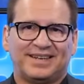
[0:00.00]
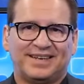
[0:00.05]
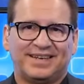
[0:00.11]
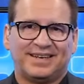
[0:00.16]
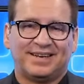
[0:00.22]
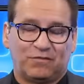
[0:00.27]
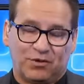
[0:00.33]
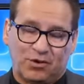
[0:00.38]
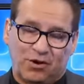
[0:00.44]

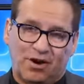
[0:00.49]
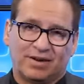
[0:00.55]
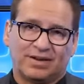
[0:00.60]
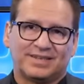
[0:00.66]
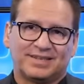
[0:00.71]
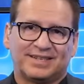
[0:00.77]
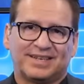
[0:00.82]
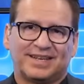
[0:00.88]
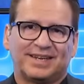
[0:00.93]
you know, if you are
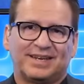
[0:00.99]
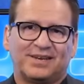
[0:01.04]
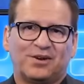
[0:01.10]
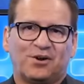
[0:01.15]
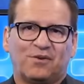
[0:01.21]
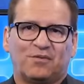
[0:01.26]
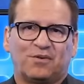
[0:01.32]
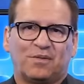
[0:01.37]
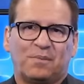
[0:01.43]
listening in
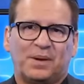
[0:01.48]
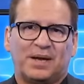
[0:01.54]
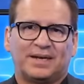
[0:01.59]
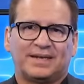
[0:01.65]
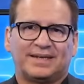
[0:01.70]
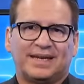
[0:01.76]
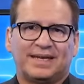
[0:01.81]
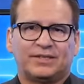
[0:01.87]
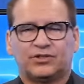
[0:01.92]
over on the
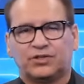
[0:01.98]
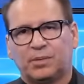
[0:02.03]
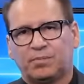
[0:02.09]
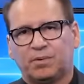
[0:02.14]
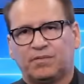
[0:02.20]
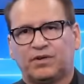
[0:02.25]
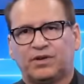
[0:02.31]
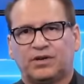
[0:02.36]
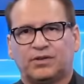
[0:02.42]
podcast,
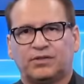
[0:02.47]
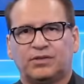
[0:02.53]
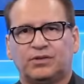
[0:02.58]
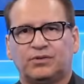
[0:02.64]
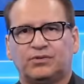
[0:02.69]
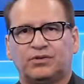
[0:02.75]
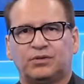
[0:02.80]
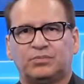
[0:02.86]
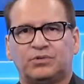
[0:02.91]
jump over here to the
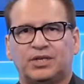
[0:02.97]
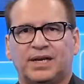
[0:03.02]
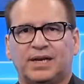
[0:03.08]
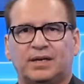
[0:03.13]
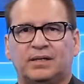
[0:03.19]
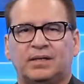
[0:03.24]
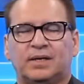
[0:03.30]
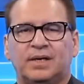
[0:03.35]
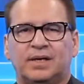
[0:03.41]
YouTube
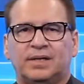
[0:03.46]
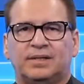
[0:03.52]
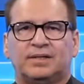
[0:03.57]
channel.